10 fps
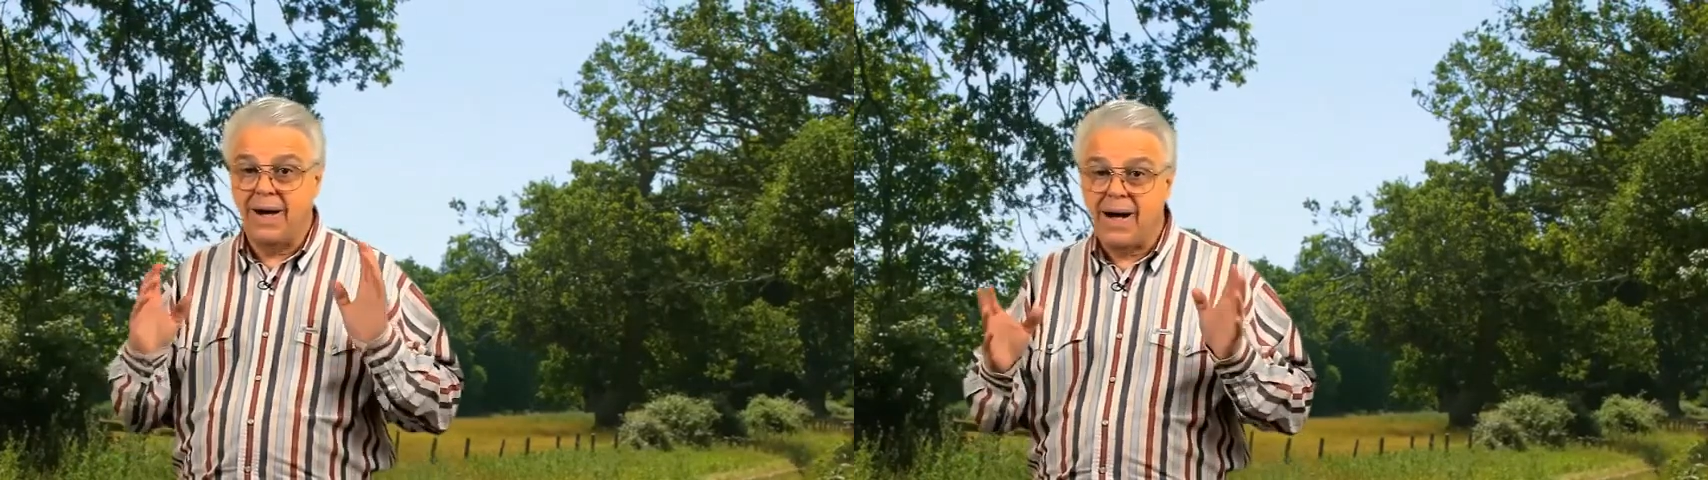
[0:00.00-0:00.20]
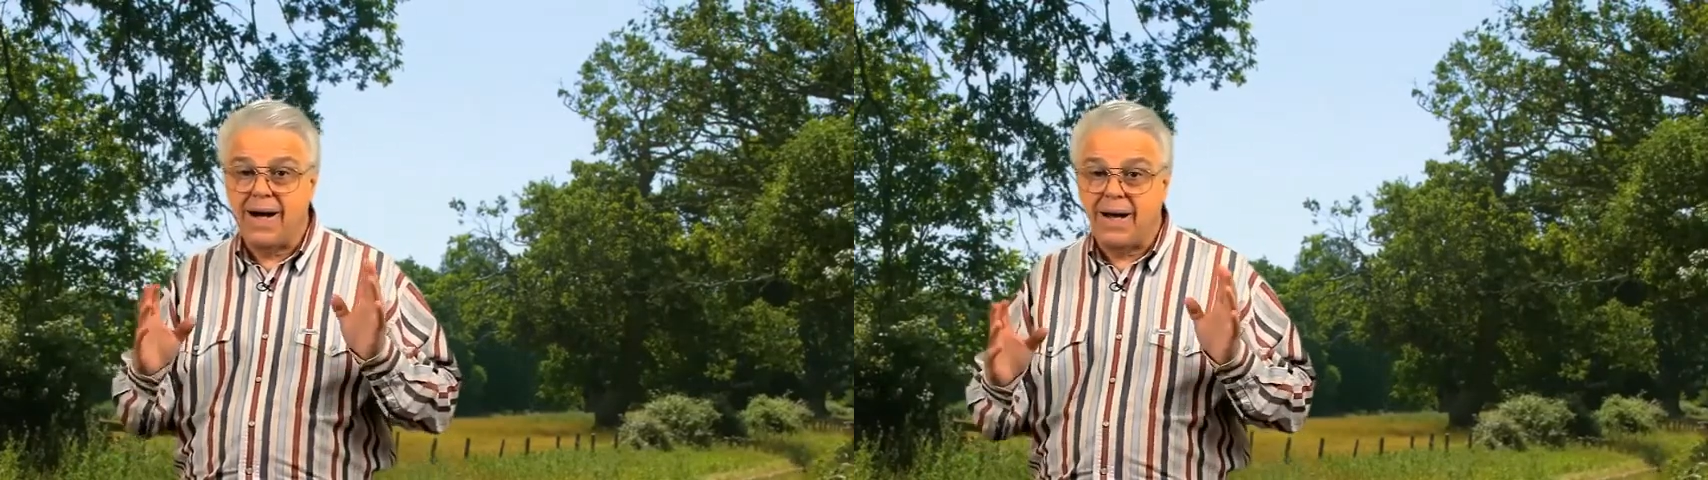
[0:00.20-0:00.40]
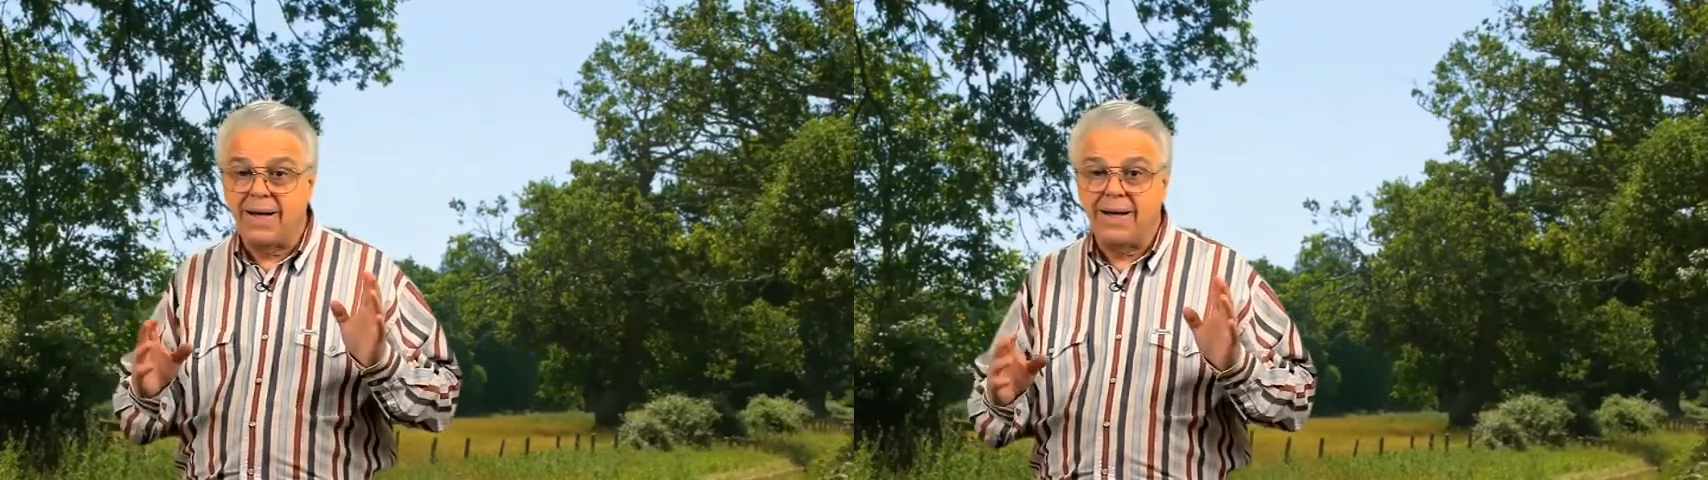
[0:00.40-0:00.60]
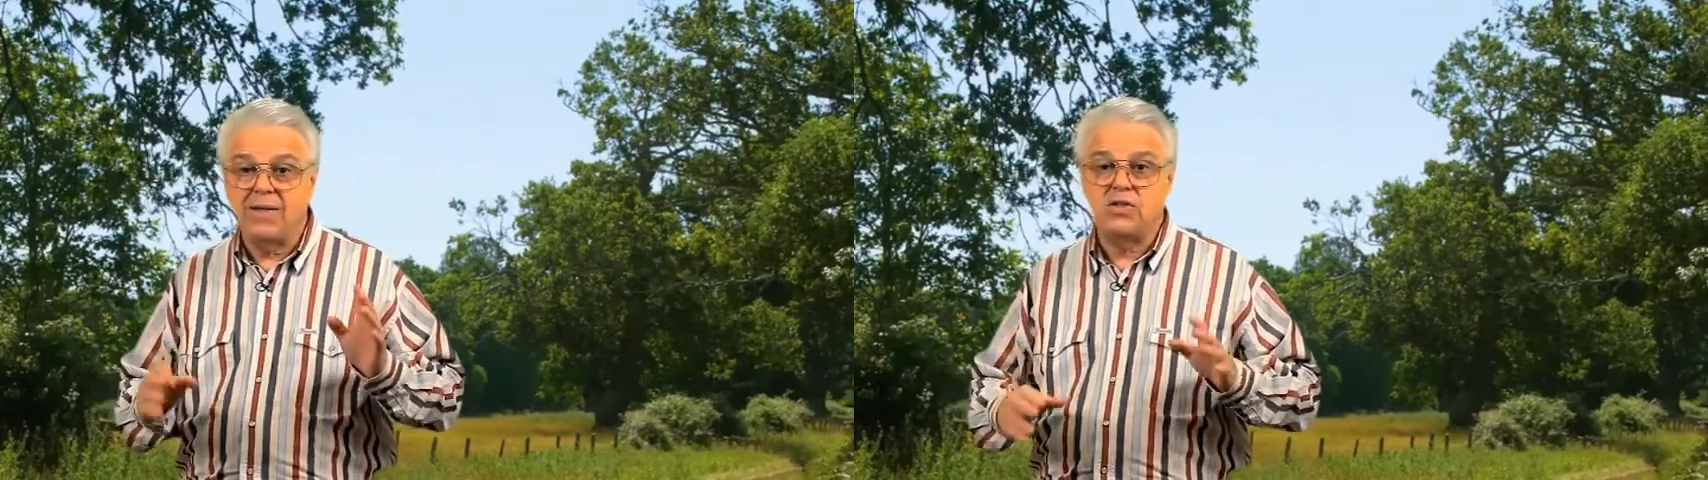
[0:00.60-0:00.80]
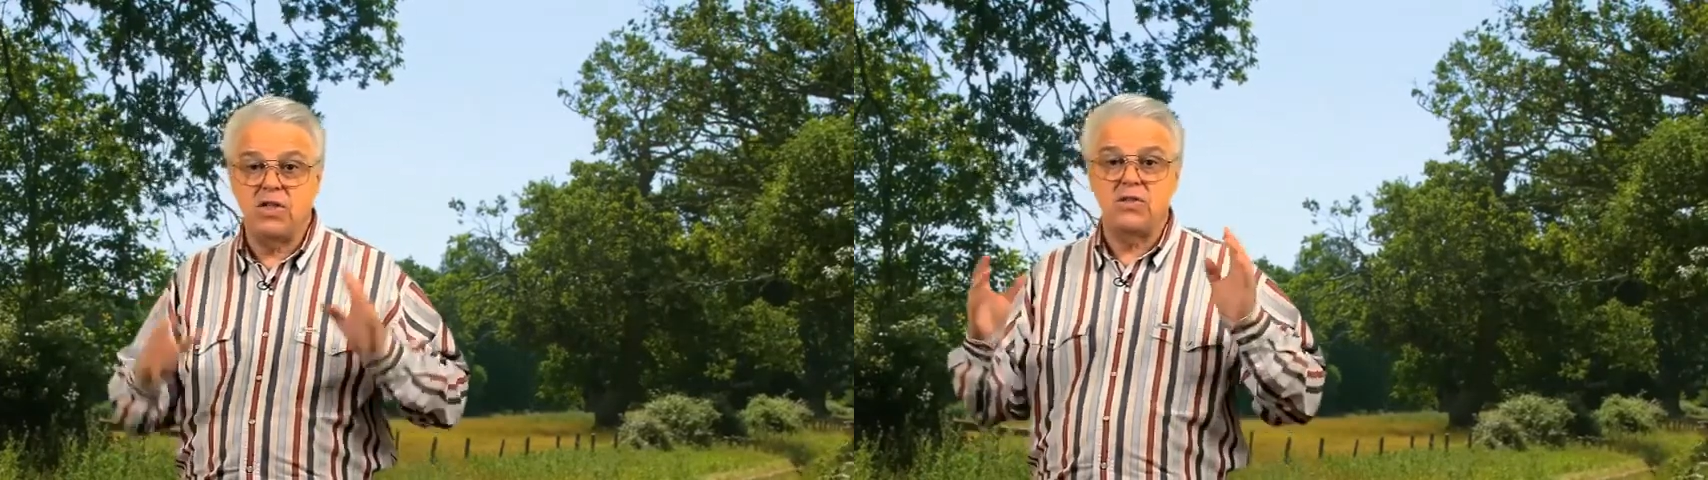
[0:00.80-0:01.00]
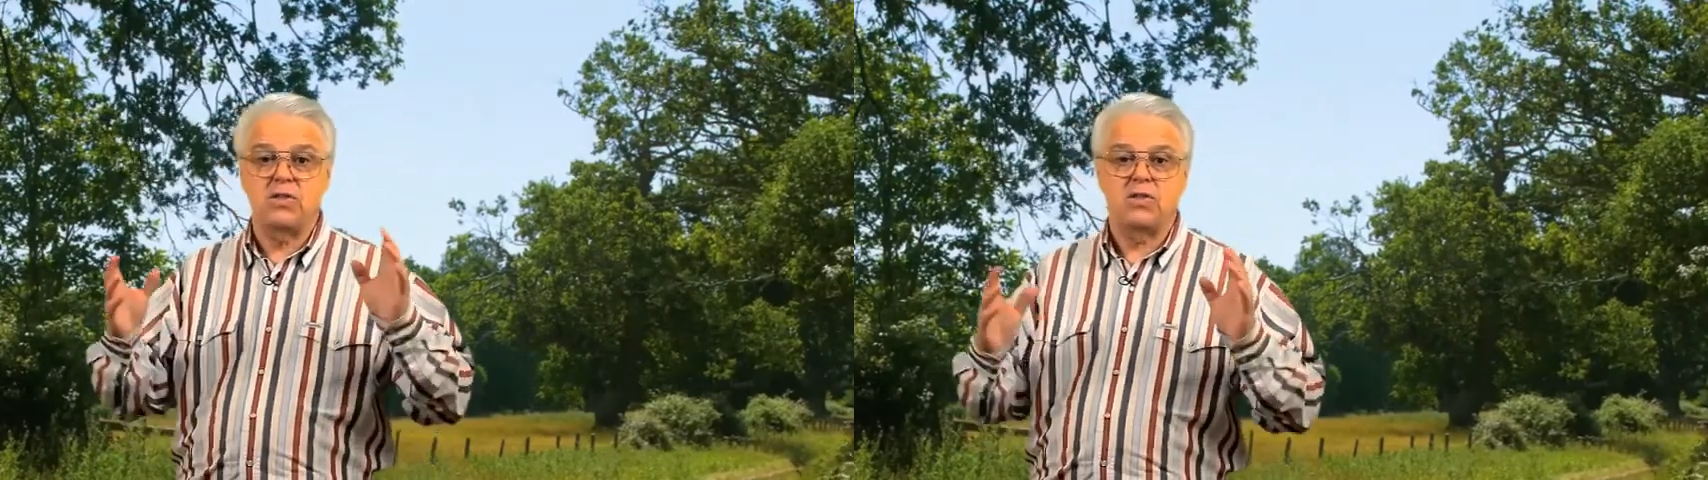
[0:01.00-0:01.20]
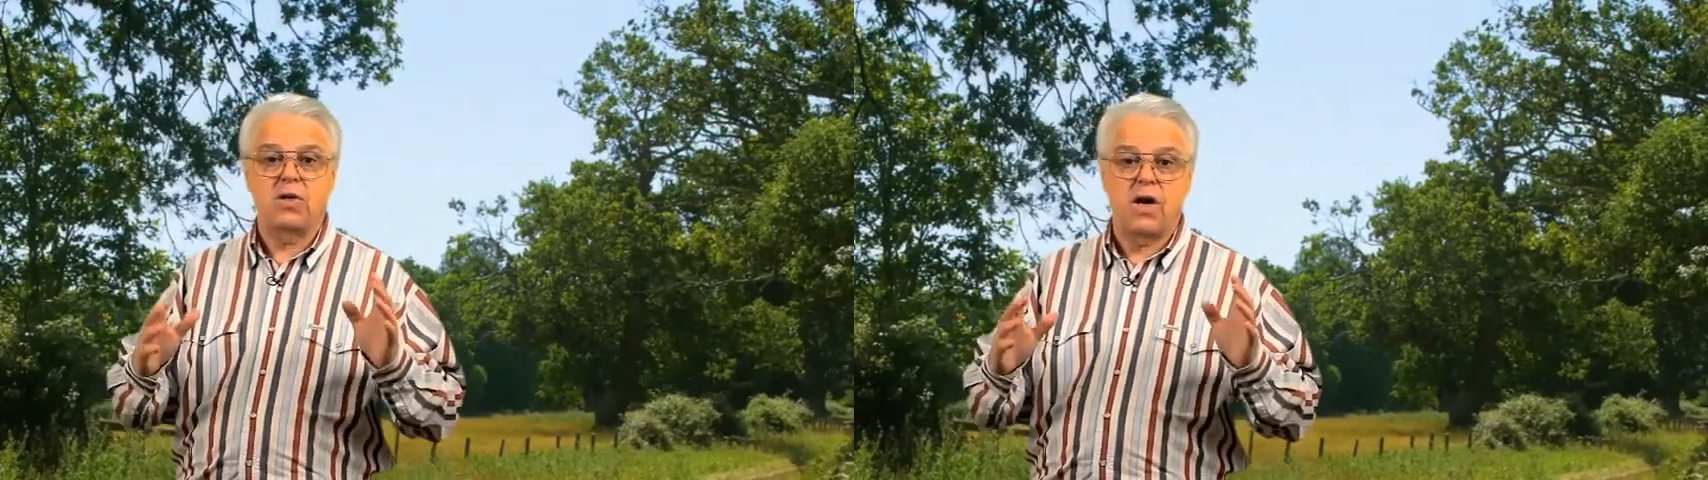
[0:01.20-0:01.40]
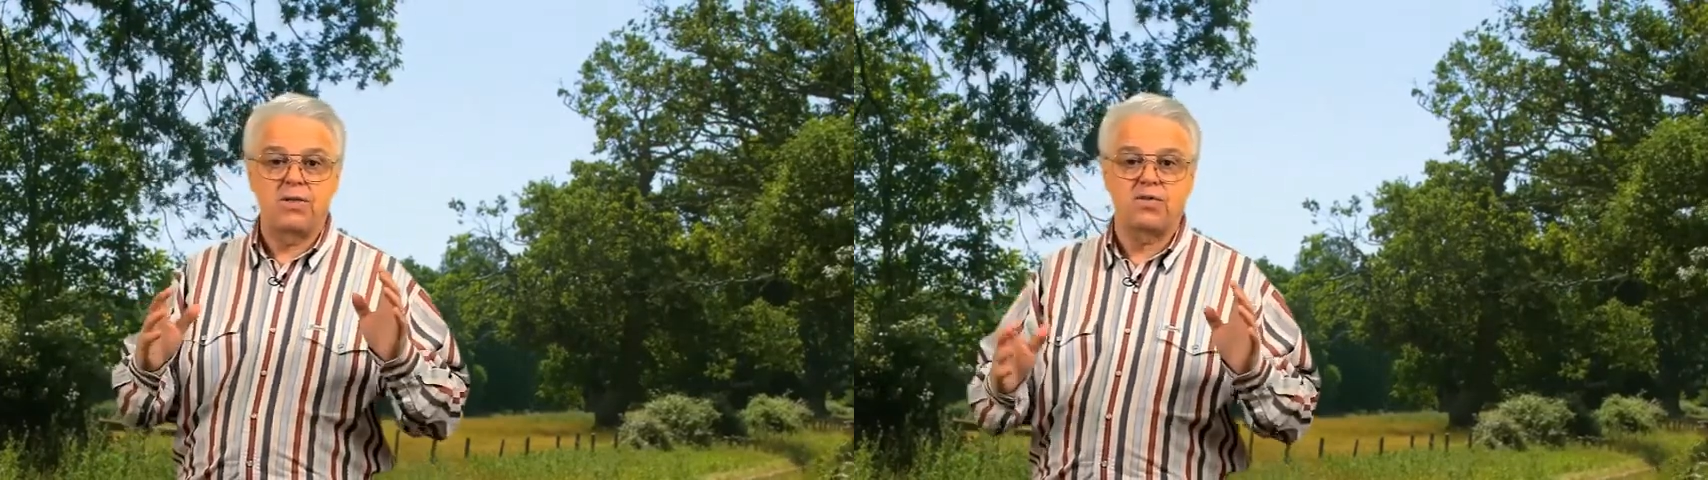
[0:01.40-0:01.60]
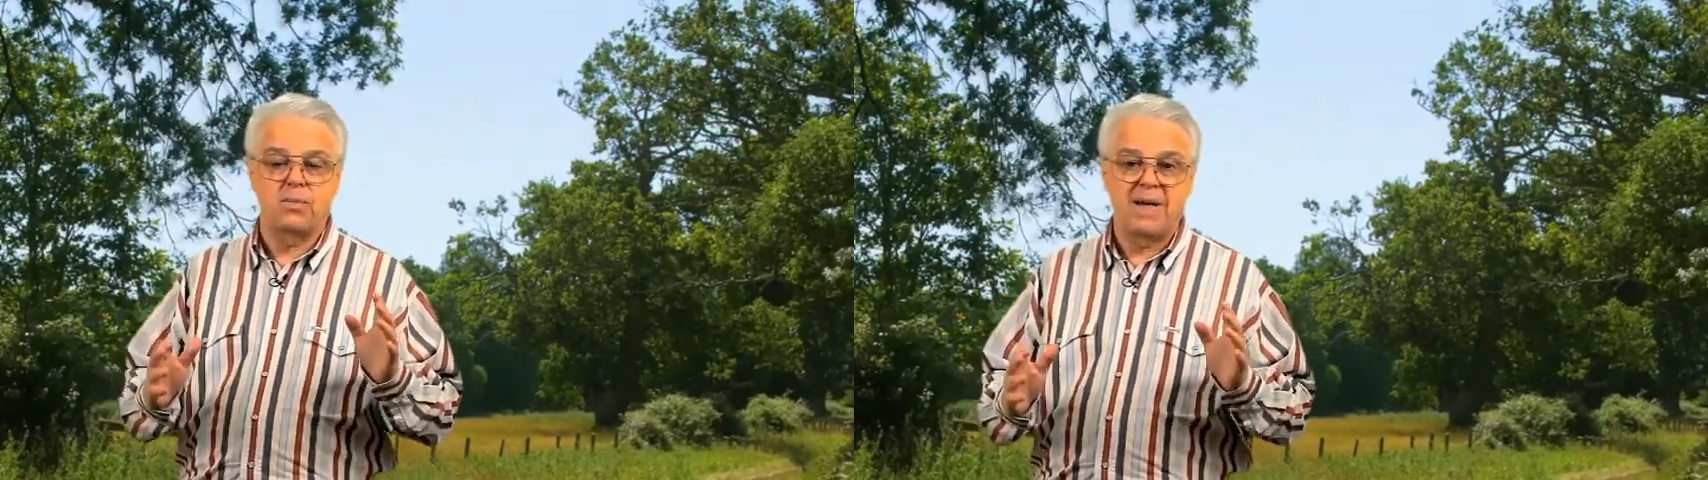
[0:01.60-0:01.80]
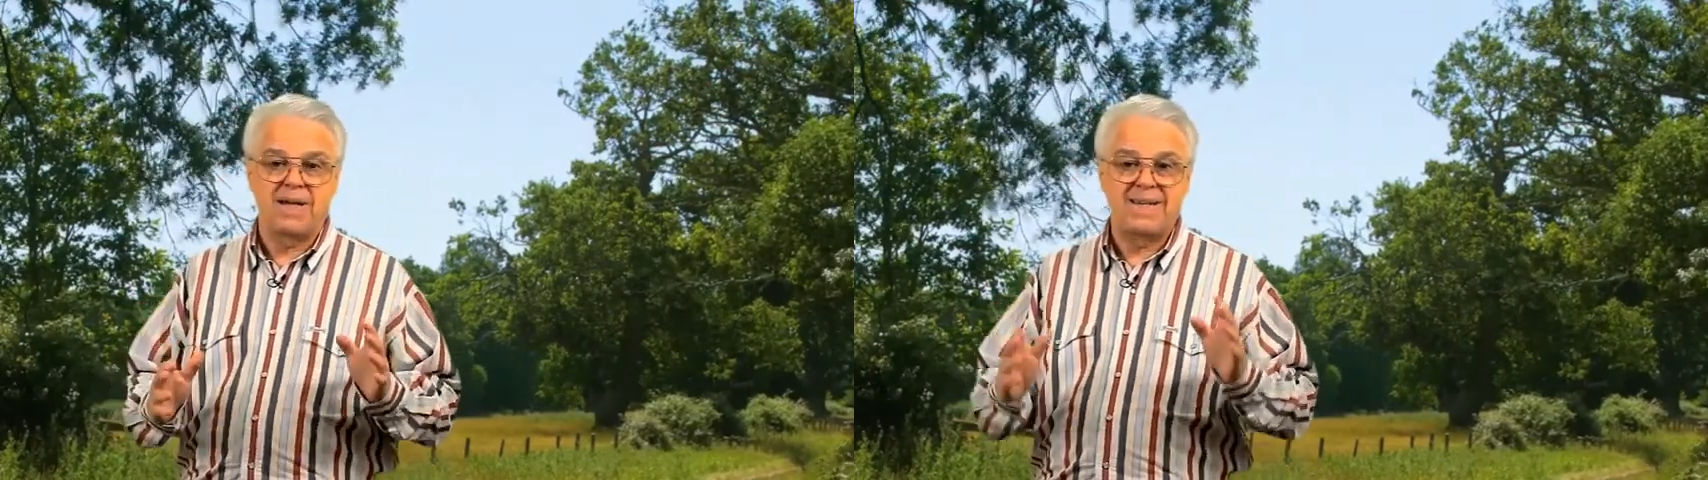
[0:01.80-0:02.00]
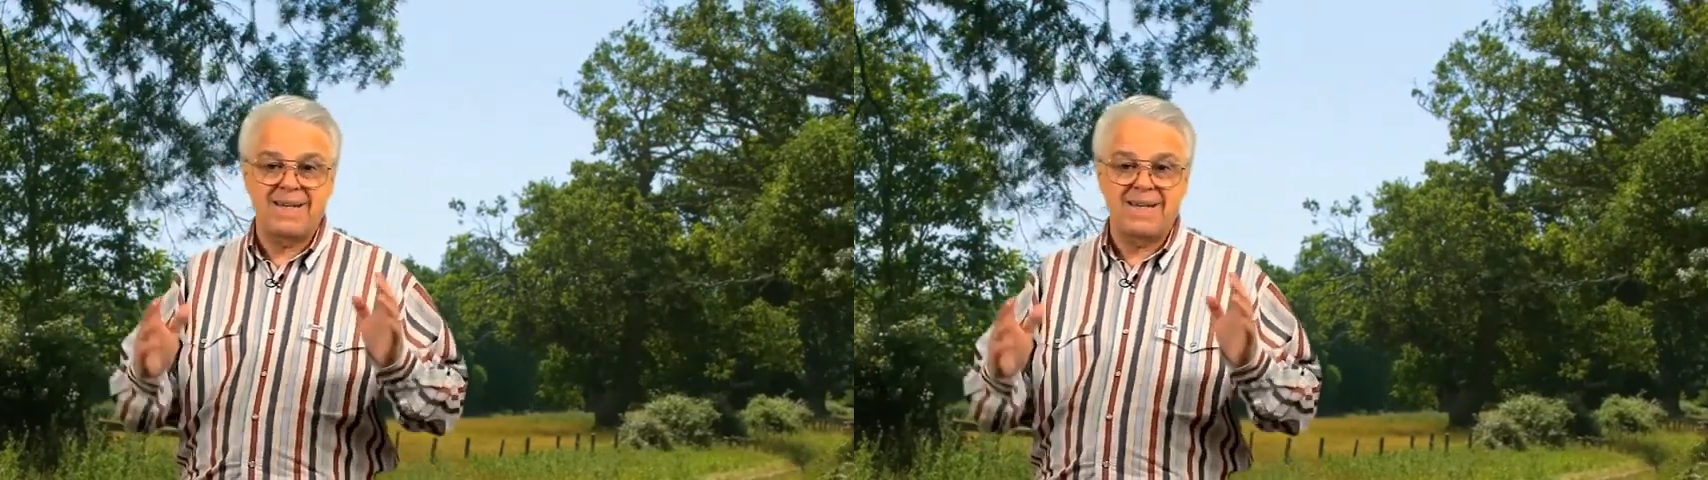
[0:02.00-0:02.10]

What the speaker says: God and Jesus is also my